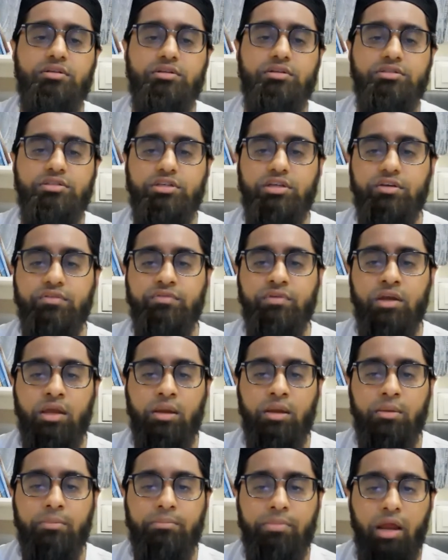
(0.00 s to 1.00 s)
They'll achieve
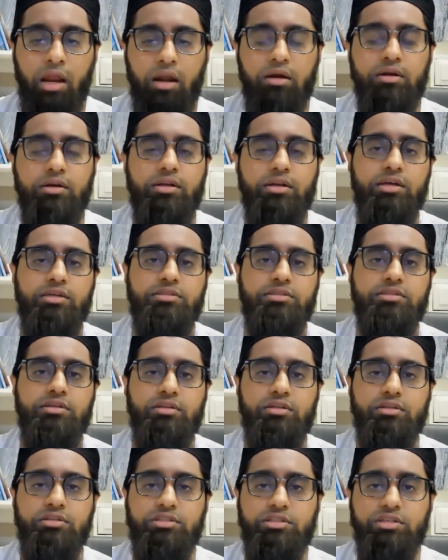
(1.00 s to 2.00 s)
paradise,
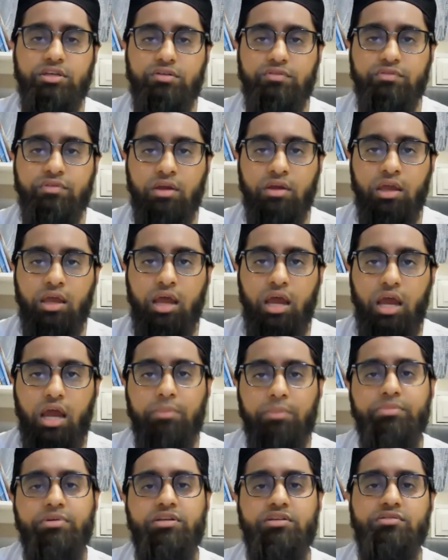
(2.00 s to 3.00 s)
they'll achieve
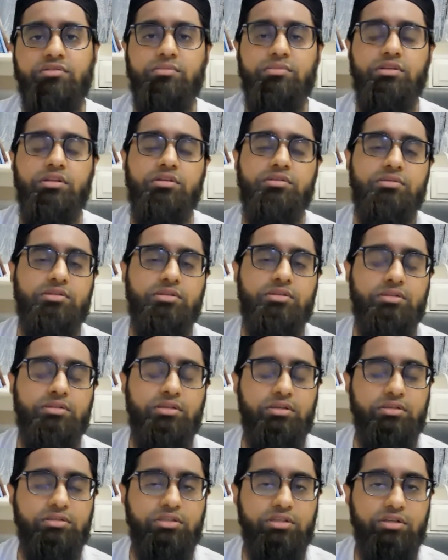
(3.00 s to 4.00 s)
happiness from Allah subhanahu wa ta'ala,
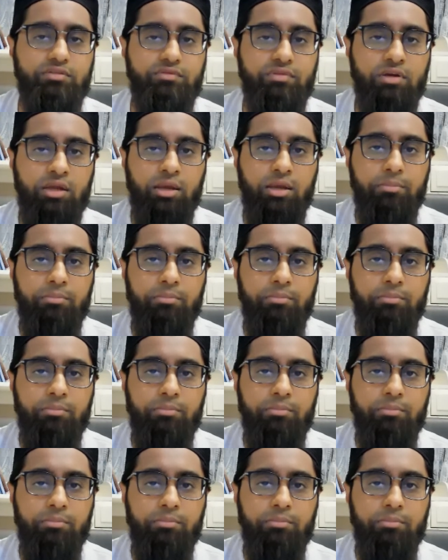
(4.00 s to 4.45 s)
they'll achieve